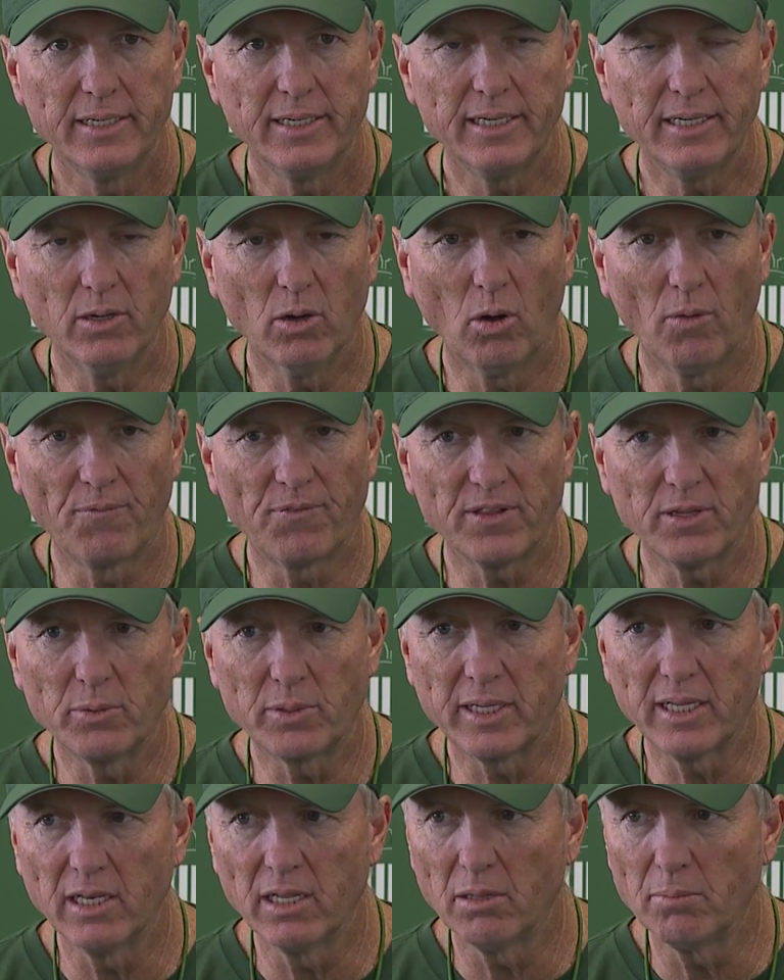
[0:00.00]
you know hopefully we
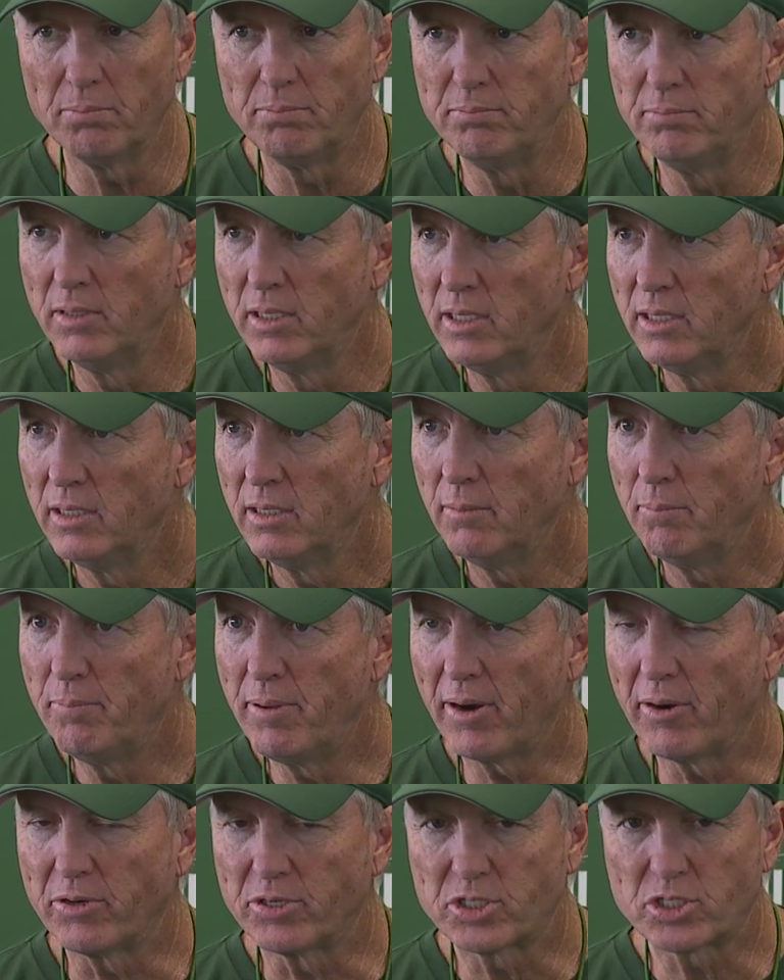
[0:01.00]
get a little
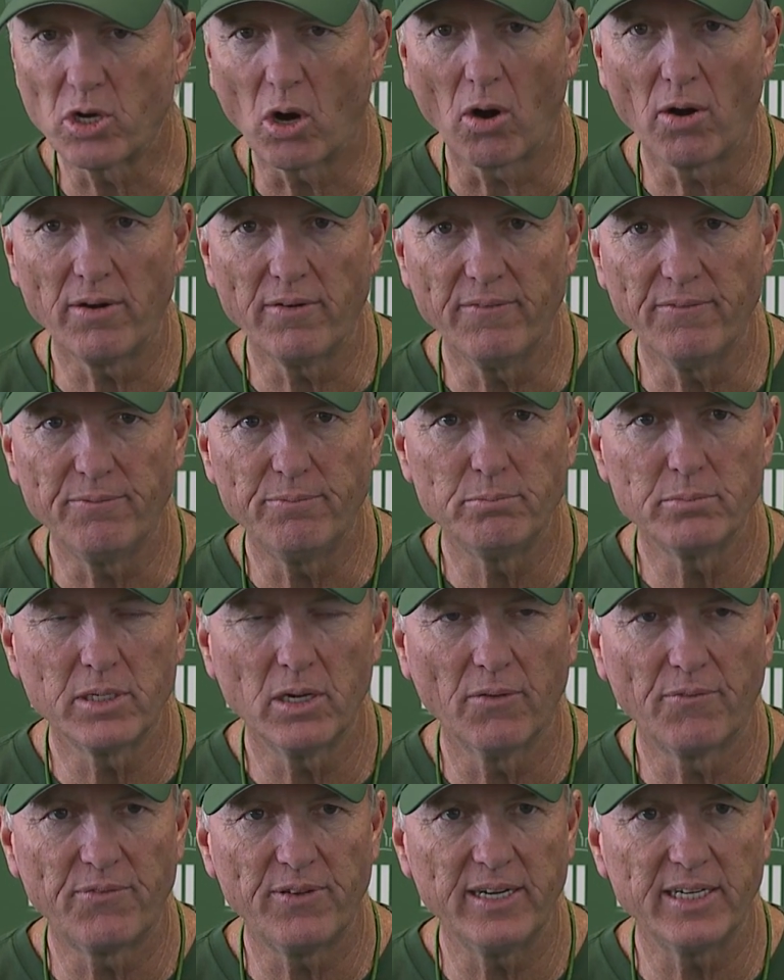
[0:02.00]
better start and you
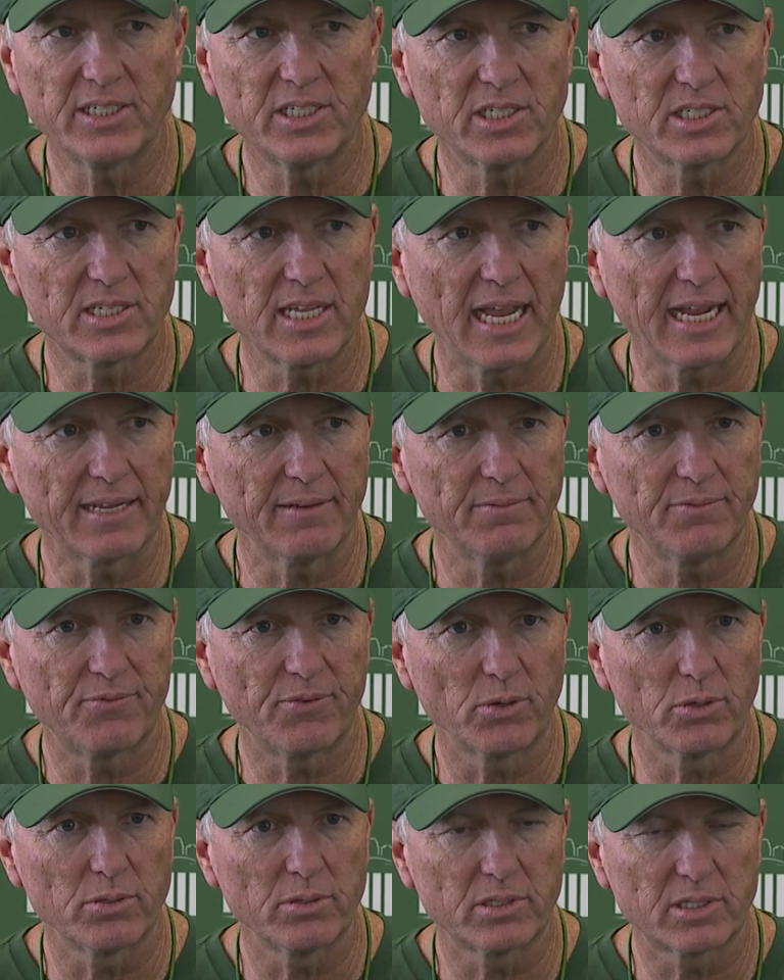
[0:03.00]
know finish the second
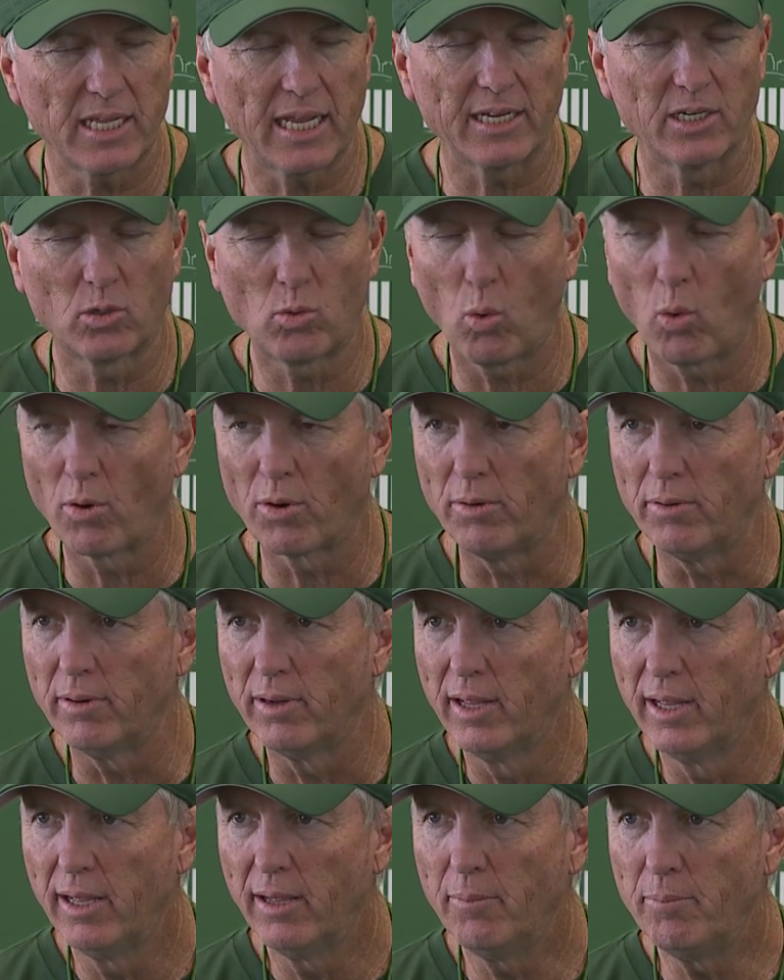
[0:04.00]
first, second quarter
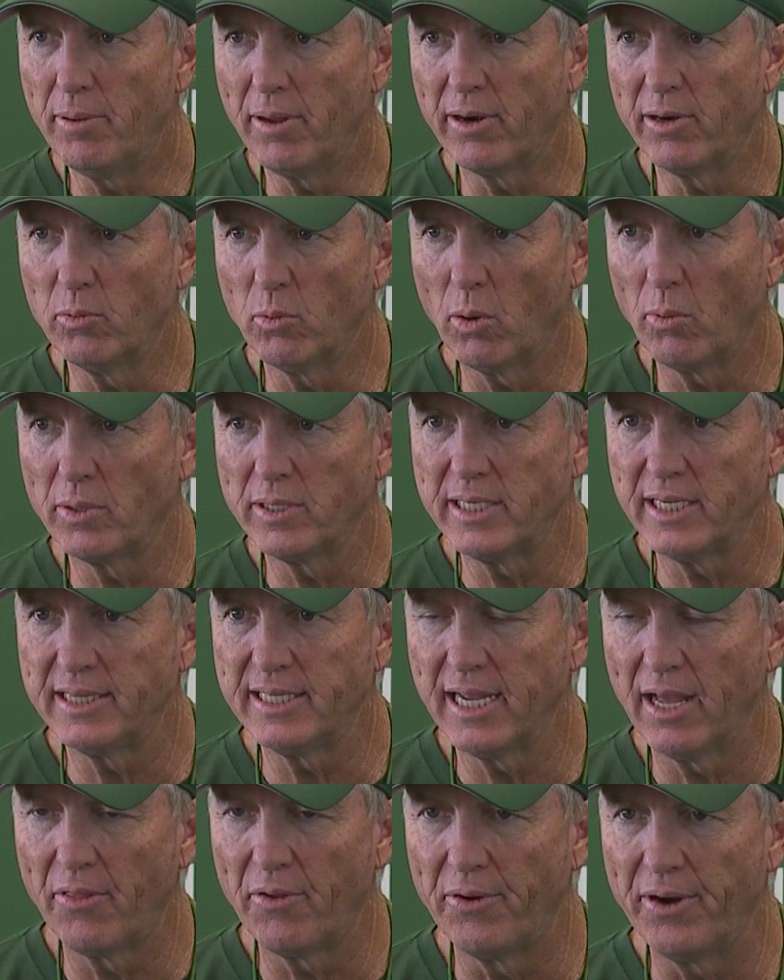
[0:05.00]
better than what we did
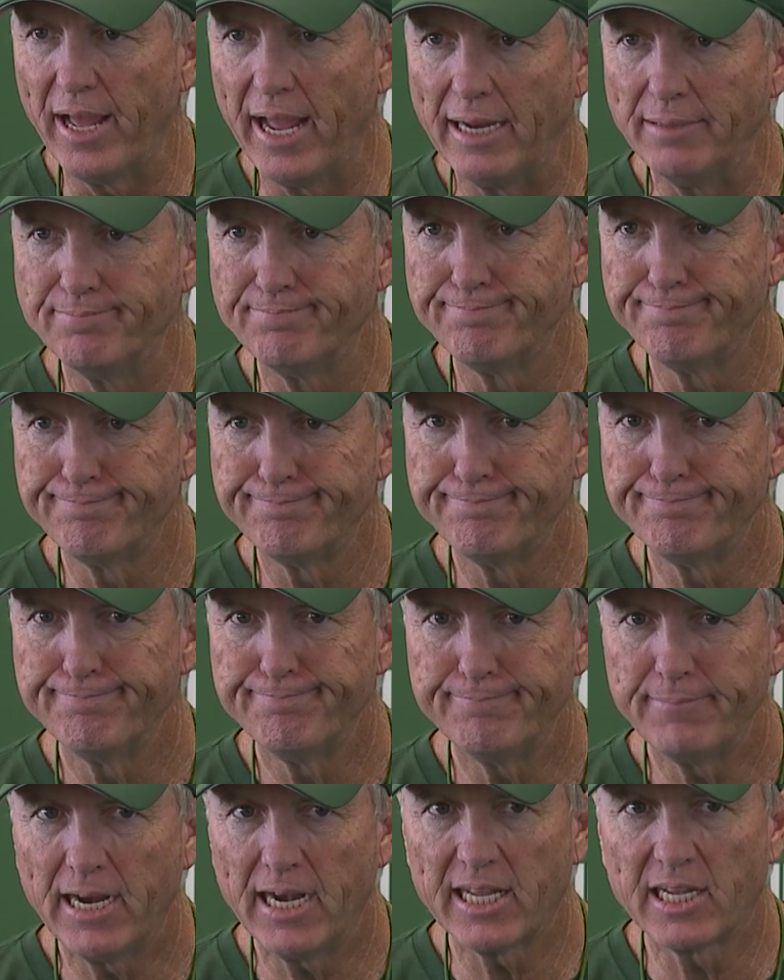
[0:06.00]
the other day.
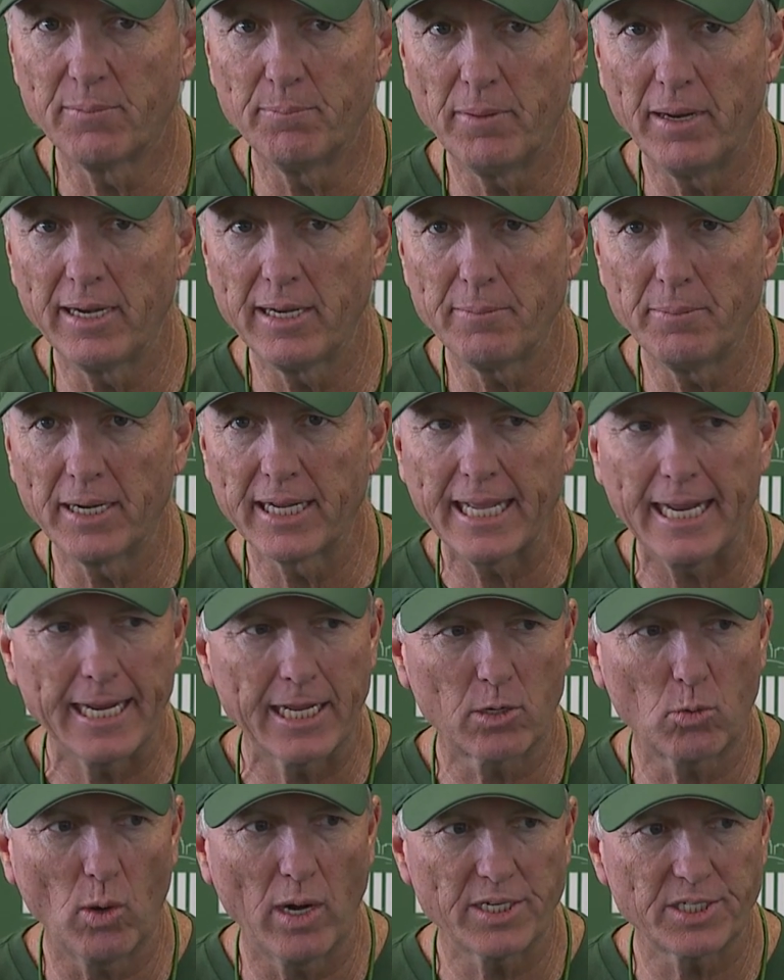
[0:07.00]
Any, anybody got any
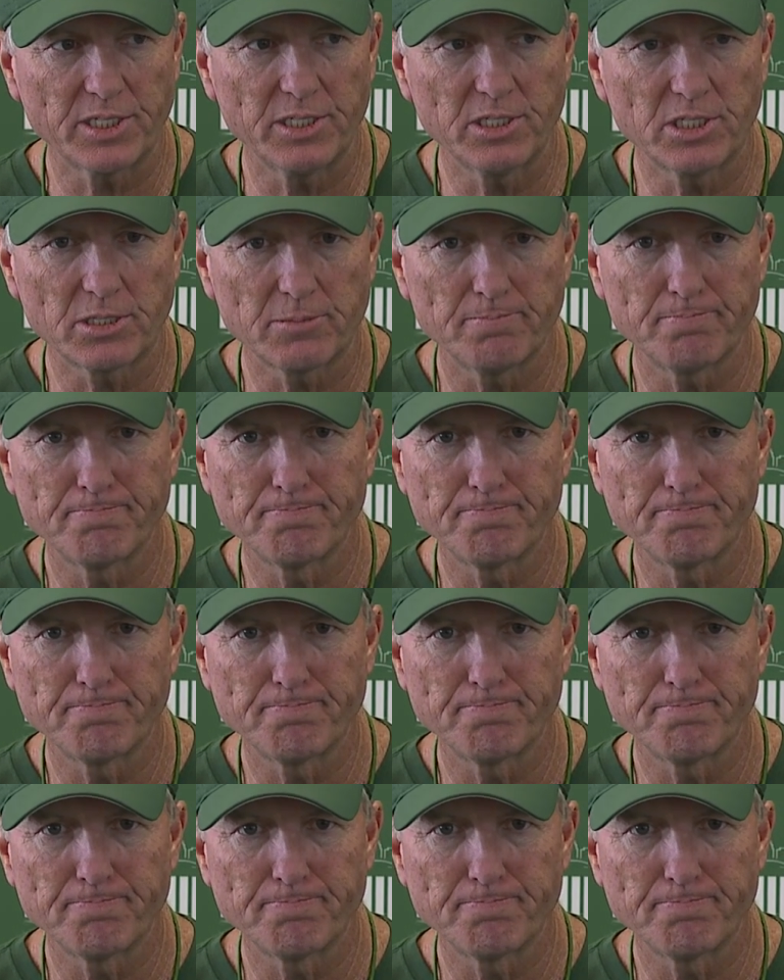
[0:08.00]
questions?